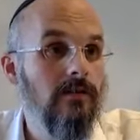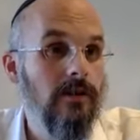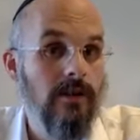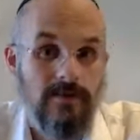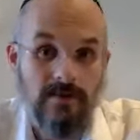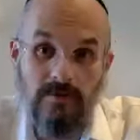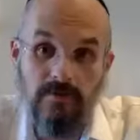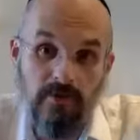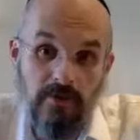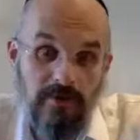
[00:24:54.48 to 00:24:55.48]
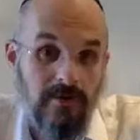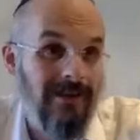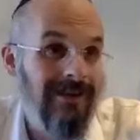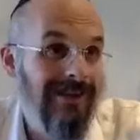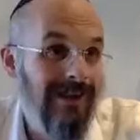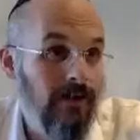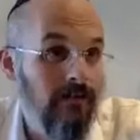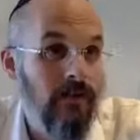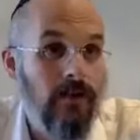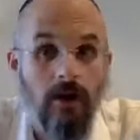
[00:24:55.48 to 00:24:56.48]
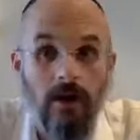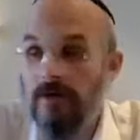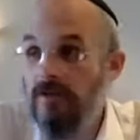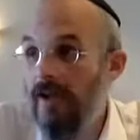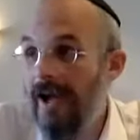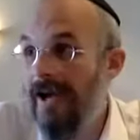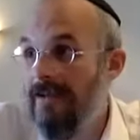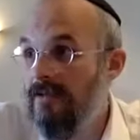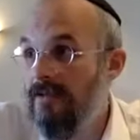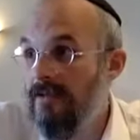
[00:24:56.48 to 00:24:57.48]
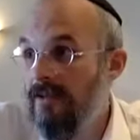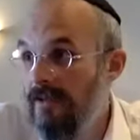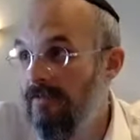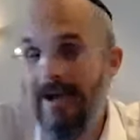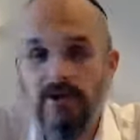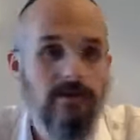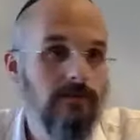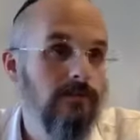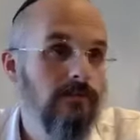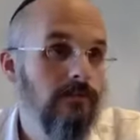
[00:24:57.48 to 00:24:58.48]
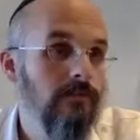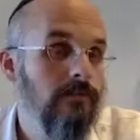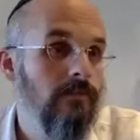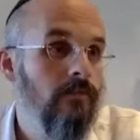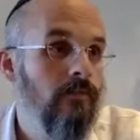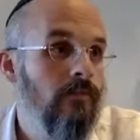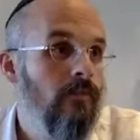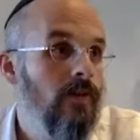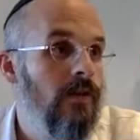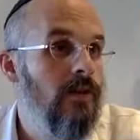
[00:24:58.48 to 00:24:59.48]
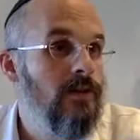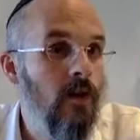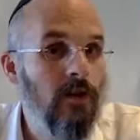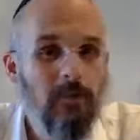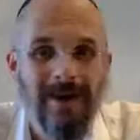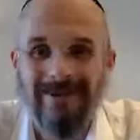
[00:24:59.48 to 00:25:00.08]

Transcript: it's to put the love that the godly soul has into action. It's all about